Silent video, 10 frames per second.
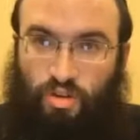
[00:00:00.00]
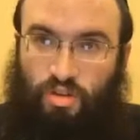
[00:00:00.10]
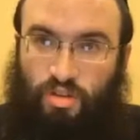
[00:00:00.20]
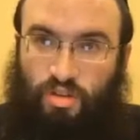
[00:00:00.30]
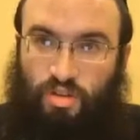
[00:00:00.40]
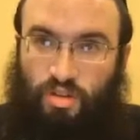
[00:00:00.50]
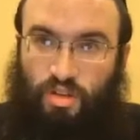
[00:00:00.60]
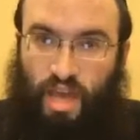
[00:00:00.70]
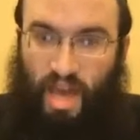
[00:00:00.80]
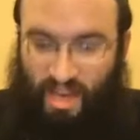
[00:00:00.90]
to work
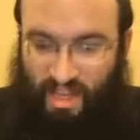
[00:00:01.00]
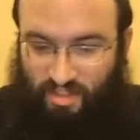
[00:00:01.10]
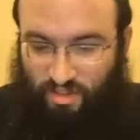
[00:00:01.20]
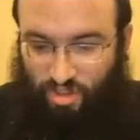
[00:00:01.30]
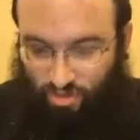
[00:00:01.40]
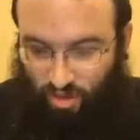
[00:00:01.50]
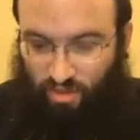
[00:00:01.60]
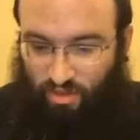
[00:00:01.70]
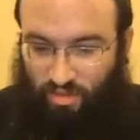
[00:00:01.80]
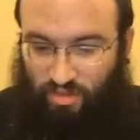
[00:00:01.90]
and he has to
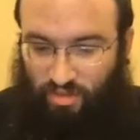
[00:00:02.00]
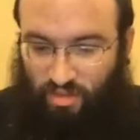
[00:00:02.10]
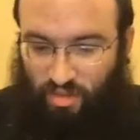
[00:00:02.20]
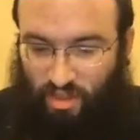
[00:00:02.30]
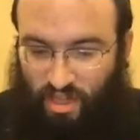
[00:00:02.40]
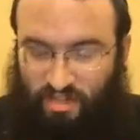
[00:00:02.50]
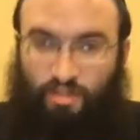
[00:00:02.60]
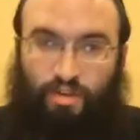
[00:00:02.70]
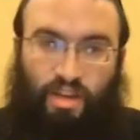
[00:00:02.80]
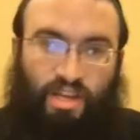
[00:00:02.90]
struggle. He has
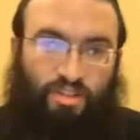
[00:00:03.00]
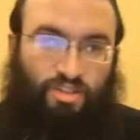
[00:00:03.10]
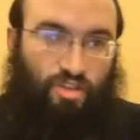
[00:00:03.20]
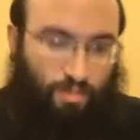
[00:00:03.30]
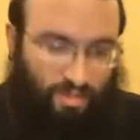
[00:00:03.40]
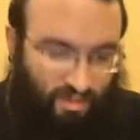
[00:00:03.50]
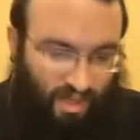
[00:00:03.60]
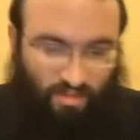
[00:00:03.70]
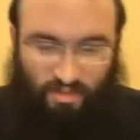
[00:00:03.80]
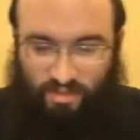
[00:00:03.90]
to have financial ups and
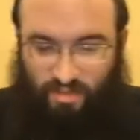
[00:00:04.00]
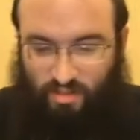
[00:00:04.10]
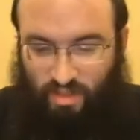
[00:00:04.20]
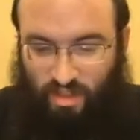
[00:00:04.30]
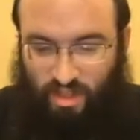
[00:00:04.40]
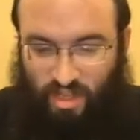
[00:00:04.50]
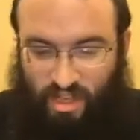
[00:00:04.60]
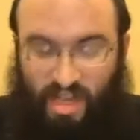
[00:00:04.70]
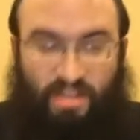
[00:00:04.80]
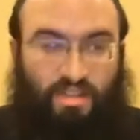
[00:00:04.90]
downs.
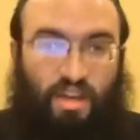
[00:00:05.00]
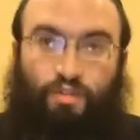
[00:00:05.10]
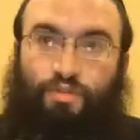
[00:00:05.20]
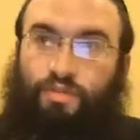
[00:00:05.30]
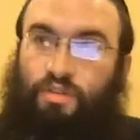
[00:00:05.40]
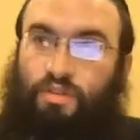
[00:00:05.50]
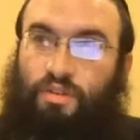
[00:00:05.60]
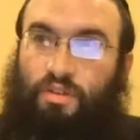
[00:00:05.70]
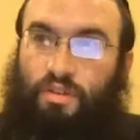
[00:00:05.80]
He has to have